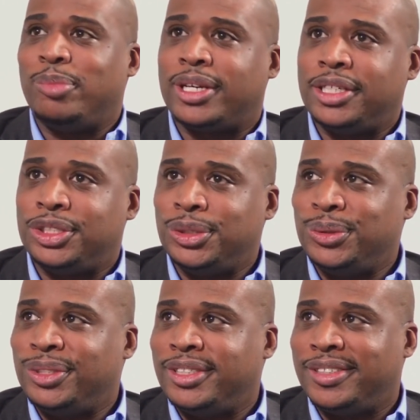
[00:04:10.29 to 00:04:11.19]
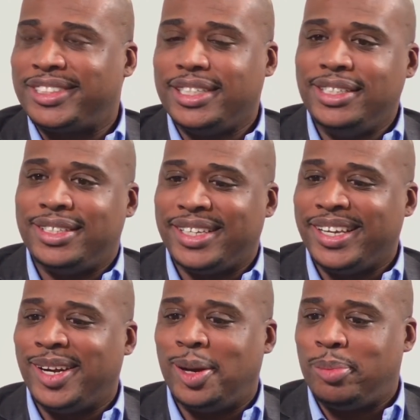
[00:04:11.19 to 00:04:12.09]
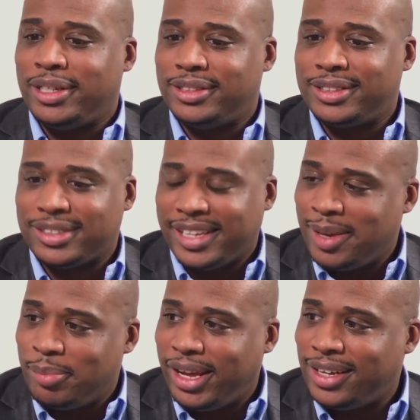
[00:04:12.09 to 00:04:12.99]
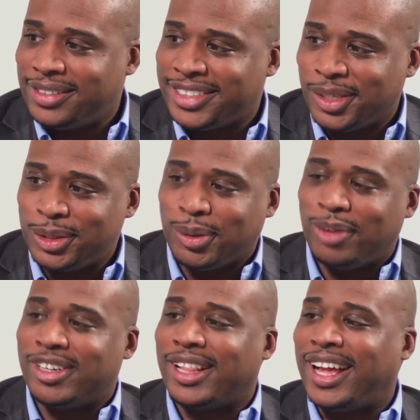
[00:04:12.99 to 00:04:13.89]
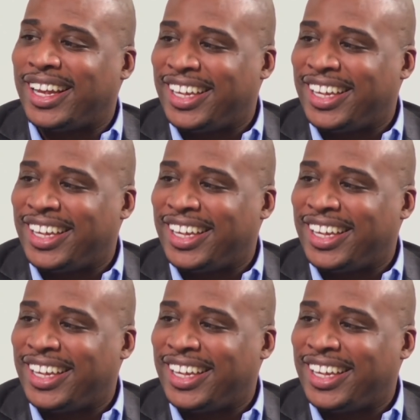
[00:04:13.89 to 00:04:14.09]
Because it's easy to get up and just lay in bed until 12 o'clock